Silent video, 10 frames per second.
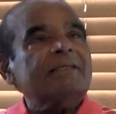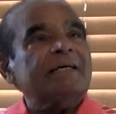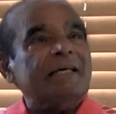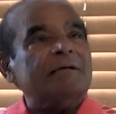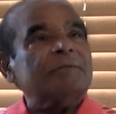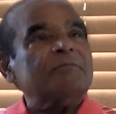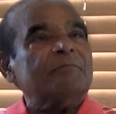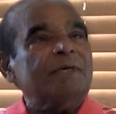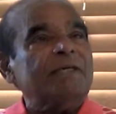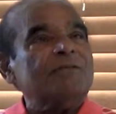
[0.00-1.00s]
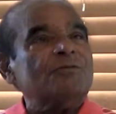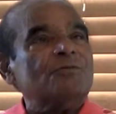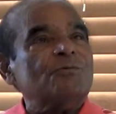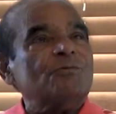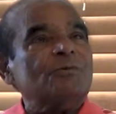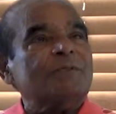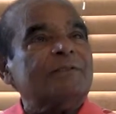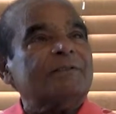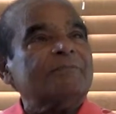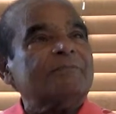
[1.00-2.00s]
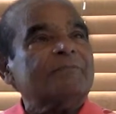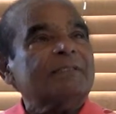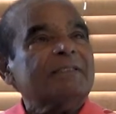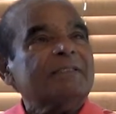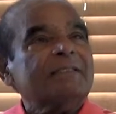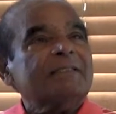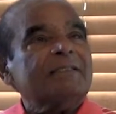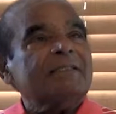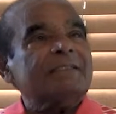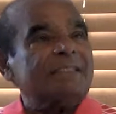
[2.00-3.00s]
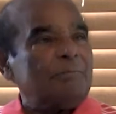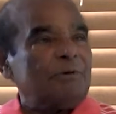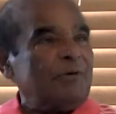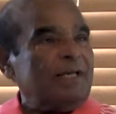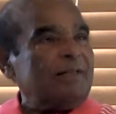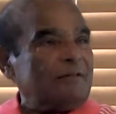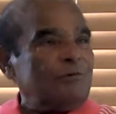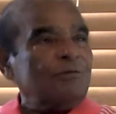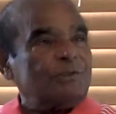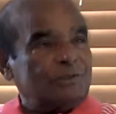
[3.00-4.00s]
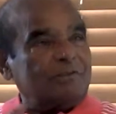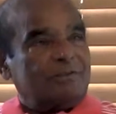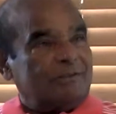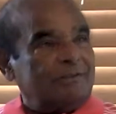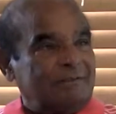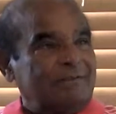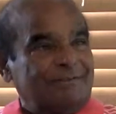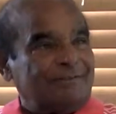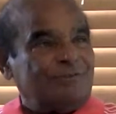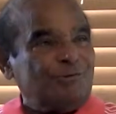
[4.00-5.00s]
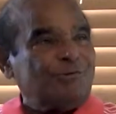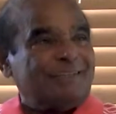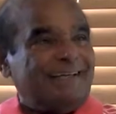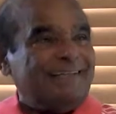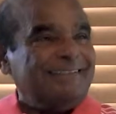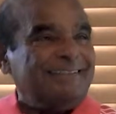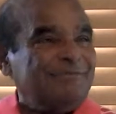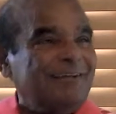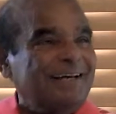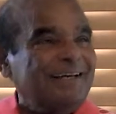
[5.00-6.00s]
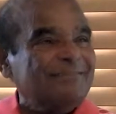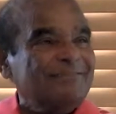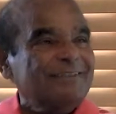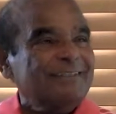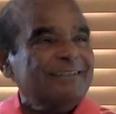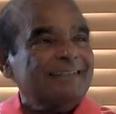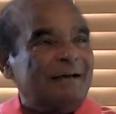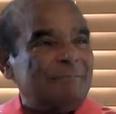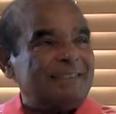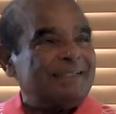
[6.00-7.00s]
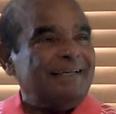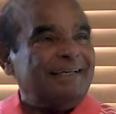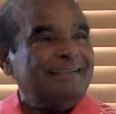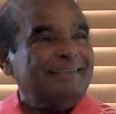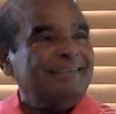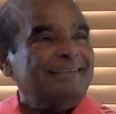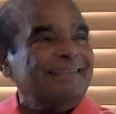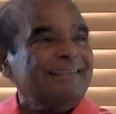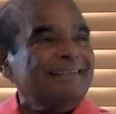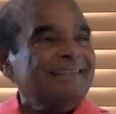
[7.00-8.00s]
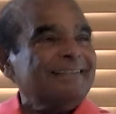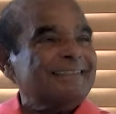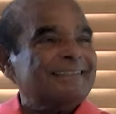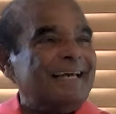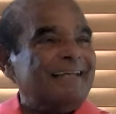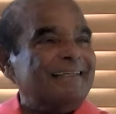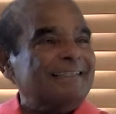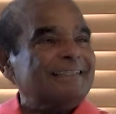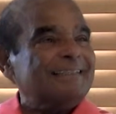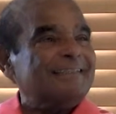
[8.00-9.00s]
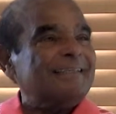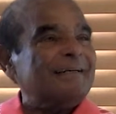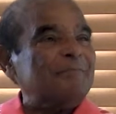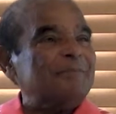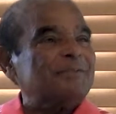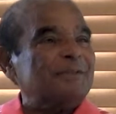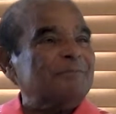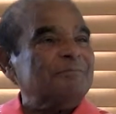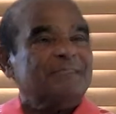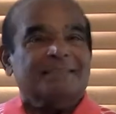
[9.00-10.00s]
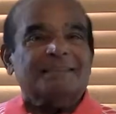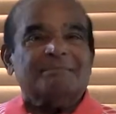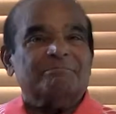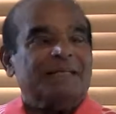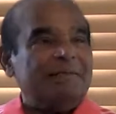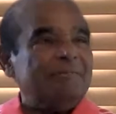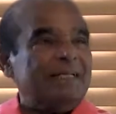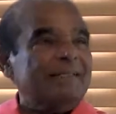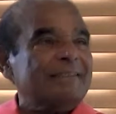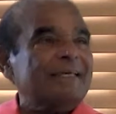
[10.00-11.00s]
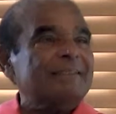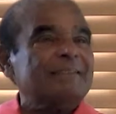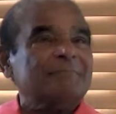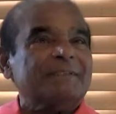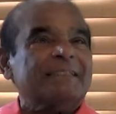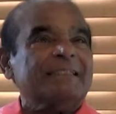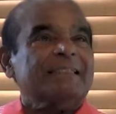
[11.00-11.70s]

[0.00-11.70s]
enabled me to separate those two sides of life, happy side and the sadness that comes from many, many things. But